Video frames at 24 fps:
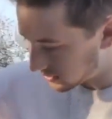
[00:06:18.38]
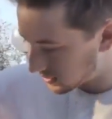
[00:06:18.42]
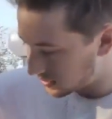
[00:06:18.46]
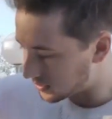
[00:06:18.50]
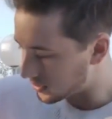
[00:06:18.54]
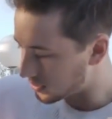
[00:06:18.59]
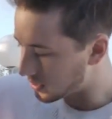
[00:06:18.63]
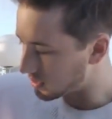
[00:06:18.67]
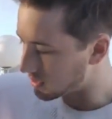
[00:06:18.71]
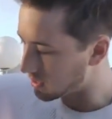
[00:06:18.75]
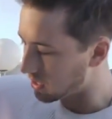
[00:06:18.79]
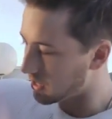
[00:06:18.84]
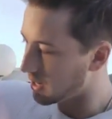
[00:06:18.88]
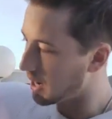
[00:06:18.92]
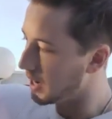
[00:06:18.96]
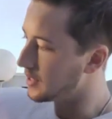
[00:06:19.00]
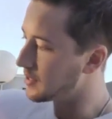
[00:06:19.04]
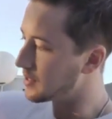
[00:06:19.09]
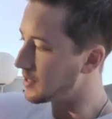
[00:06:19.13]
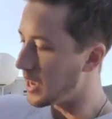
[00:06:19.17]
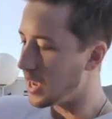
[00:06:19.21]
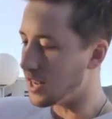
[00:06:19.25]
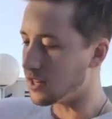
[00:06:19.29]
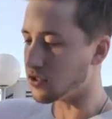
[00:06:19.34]
this is just a
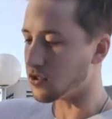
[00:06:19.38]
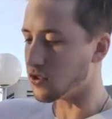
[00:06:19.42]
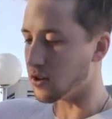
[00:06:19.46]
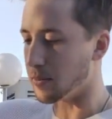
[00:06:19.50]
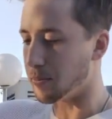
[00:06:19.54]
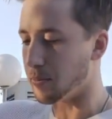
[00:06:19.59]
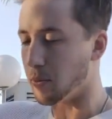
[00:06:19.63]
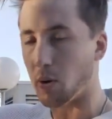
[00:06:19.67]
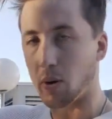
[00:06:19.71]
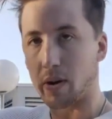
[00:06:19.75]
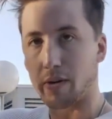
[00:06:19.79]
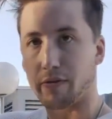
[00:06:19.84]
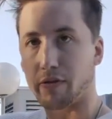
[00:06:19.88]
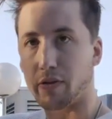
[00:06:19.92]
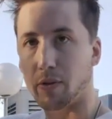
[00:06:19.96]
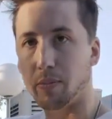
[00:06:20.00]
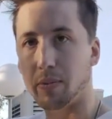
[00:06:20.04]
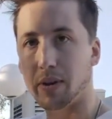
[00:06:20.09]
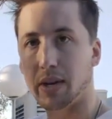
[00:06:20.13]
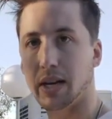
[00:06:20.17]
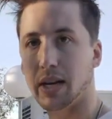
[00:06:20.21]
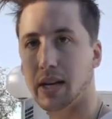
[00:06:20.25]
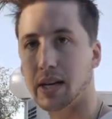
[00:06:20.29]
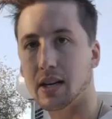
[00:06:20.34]
nice entry point for
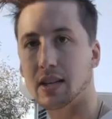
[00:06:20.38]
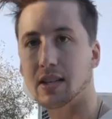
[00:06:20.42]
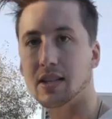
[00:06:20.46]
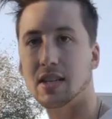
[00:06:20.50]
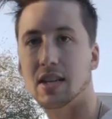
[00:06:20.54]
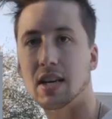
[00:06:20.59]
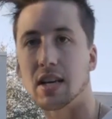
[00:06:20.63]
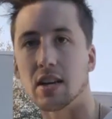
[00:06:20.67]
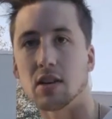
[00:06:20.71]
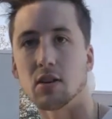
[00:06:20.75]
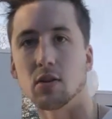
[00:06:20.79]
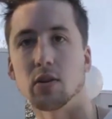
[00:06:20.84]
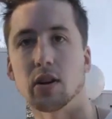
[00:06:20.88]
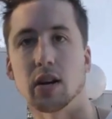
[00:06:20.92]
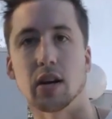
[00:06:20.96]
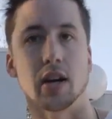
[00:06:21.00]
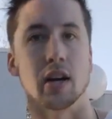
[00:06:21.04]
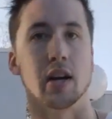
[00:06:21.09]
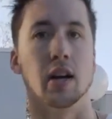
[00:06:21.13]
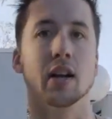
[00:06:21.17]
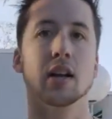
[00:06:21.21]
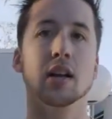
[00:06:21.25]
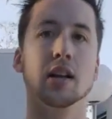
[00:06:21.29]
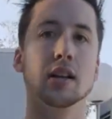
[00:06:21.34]
me to continue
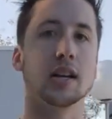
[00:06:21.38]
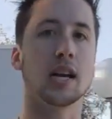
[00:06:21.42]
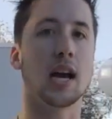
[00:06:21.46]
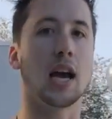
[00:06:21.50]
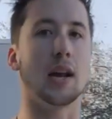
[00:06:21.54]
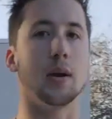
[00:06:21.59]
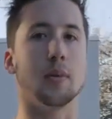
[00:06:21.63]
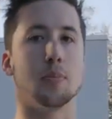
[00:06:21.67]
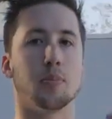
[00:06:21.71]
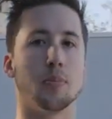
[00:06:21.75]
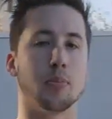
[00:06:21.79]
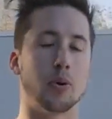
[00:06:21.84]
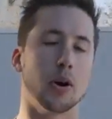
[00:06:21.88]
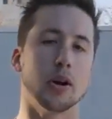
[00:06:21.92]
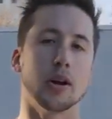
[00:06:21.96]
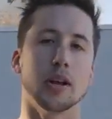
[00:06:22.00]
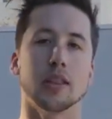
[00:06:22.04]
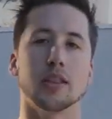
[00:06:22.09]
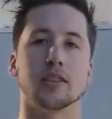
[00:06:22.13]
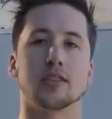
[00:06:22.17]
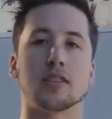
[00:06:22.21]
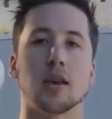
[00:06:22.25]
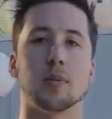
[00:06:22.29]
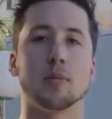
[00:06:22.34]
to kind of put
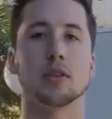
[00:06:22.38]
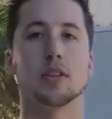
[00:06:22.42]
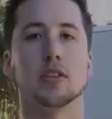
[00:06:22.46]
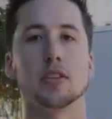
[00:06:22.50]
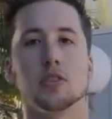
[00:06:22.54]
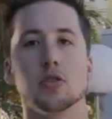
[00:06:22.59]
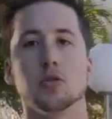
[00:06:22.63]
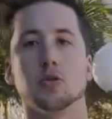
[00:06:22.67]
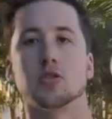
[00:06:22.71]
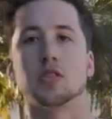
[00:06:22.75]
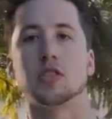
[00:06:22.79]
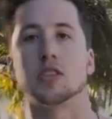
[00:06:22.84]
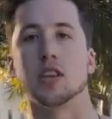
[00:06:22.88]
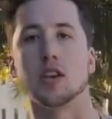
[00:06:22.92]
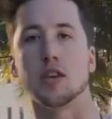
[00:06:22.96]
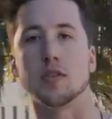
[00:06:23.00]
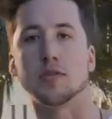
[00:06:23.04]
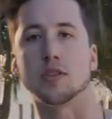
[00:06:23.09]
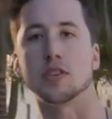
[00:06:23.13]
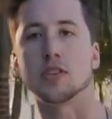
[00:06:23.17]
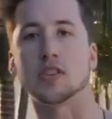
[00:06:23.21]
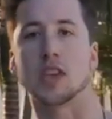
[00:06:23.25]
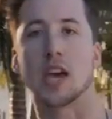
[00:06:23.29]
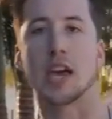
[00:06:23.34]
in some of the new
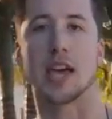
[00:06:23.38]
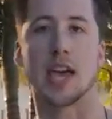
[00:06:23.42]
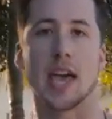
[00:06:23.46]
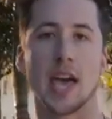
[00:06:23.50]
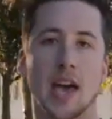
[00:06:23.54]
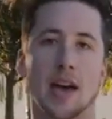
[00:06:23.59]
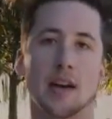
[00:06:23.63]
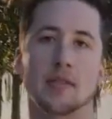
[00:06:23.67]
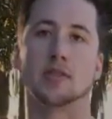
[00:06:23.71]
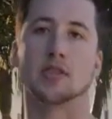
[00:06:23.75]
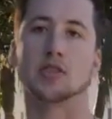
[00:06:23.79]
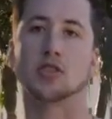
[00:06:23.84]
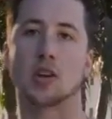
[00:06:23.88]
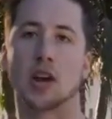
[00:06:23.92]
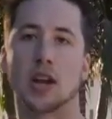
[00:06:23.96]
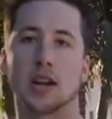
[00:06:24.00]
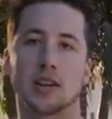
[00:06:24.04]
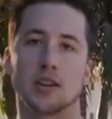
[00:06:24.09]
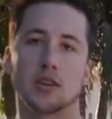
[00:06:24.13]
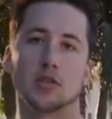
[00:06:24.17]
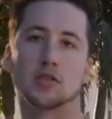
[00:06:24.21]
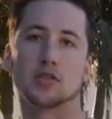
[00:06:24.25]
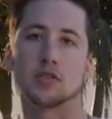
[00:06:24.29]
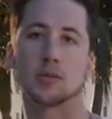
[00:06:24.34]
silvers I have and try
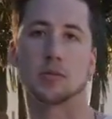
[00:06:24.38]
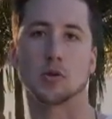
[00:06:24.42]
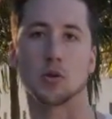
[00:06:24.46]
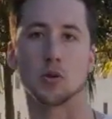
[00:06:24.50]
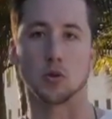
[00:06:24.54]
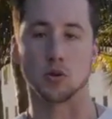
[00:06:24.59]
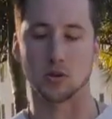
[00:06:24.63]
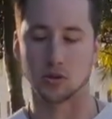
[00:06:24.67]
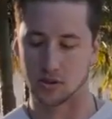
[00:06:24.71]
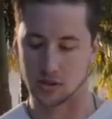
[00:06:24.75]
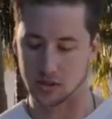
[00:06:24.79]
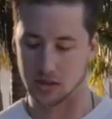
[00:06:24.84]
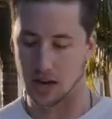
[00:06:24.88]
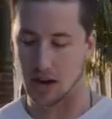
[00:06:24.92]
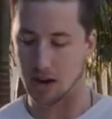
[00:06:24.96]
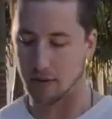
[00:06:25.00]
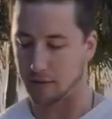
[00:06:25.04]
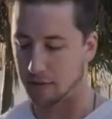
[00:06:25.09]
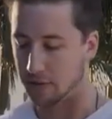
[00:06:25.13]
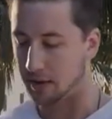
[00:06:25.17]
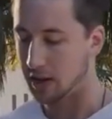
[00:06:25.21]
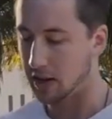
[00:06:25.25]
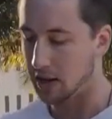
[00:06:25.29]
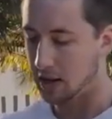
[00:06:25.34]
to do some cool stuff.